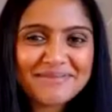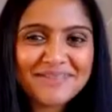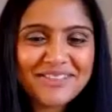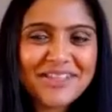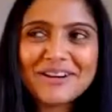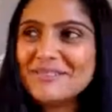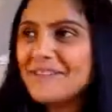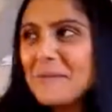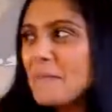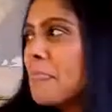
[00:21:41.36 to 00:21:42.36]
21-month-old.
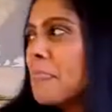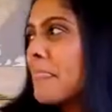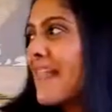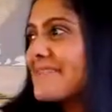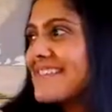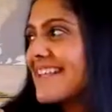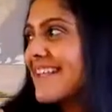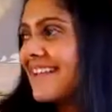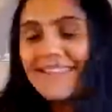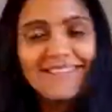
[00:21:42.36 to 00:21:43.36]
I was
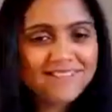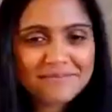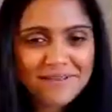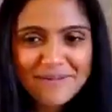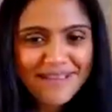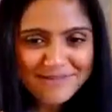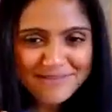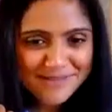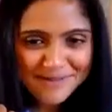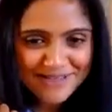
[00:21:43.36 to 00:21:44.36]
thinking, my
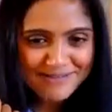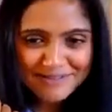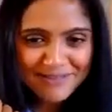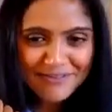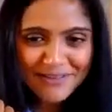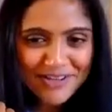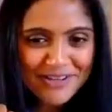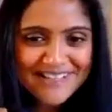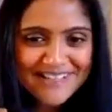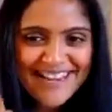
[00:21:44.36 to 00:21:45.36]
baby's 21 months. I could
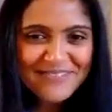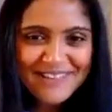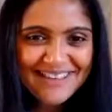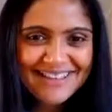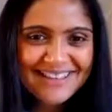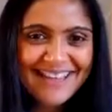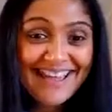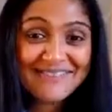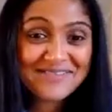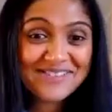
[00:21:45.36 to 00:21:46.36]
never get
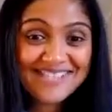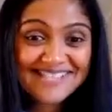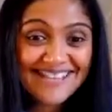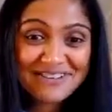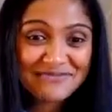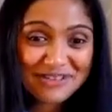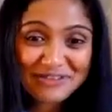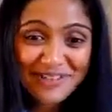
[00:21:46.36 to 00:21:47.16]
him to sit in front of